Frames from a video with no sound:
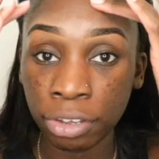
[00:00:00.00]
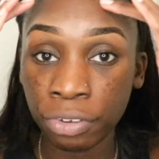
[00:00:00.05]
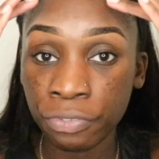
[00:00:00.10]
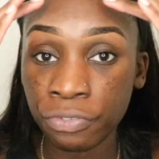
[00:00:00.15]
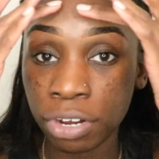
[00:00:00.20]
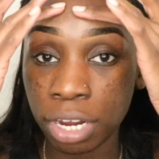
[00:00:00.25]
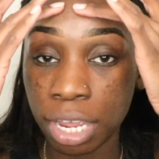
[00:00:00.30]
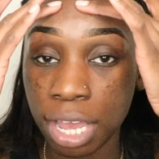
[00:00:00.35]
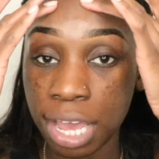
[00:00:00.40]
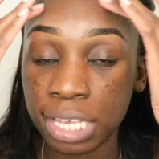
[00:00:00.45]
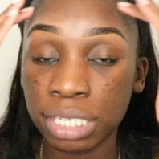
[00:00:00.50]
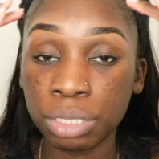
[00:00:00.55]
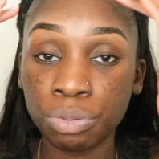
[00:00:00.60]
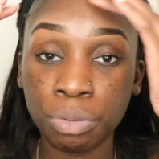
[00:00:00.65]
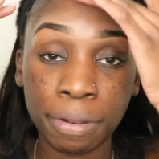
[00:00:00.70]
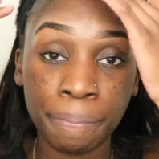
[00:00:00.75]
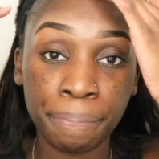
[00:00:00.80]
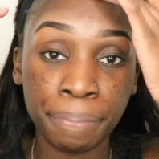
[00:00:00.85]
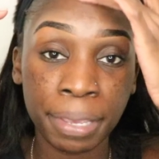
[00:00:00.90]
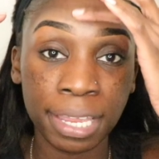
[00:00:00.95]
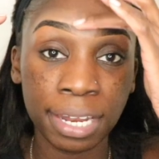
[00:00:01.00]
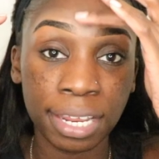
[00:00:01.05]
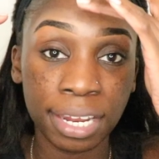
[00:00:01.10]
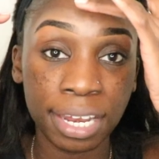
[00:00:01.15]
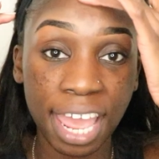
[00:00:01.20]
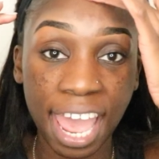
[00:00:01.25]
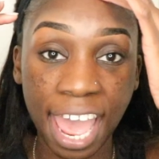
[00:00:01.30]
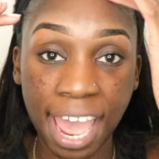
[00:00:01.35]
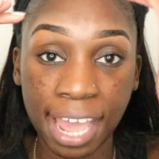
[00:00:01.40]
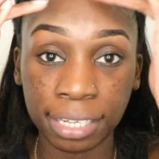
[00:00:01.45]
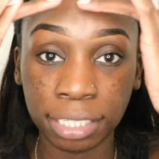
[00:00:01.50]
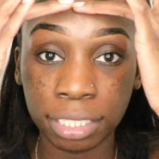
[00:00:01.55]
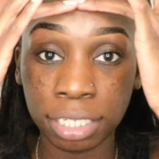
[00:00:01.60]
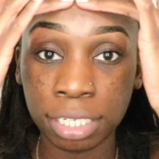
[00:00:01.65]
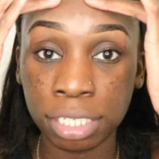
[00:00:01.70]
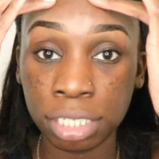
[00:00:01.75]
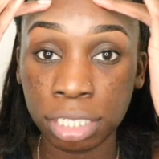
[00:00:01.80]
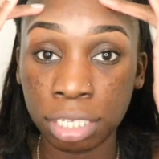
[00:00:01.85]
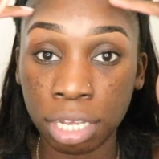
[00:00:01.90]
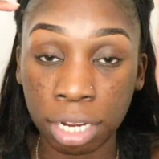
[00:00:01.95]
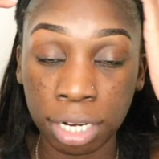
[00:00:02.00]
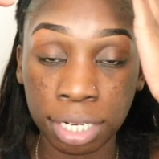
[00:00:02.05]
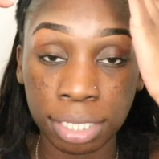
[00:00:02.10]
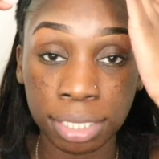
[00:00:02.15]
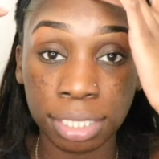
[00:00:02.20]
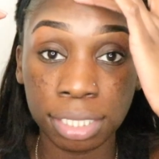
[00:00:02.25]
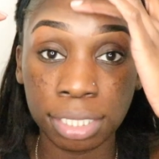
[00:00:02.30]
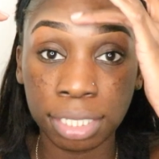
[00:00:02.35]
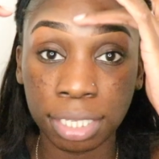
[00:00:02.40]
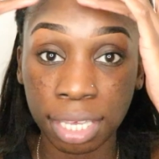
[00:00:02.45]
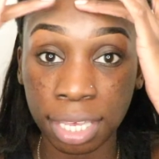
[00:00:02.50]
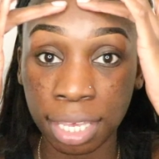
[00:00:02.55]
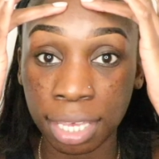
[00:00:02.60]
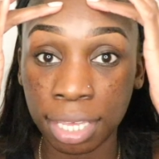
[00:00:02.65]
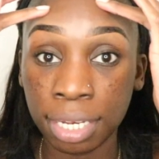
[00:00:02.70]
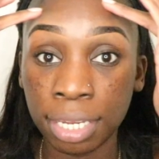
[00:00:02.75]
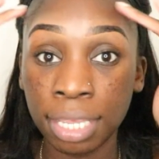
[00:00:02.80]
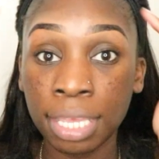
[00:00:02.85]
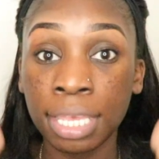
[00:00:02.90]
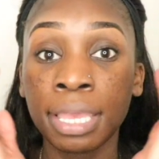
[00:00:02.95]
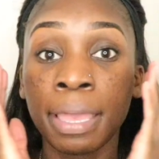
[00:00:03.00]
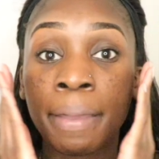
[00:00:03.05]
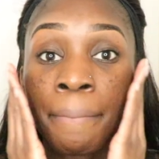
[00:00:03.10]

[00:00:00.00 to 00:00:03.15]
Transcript: for us with pitted acne scarred skin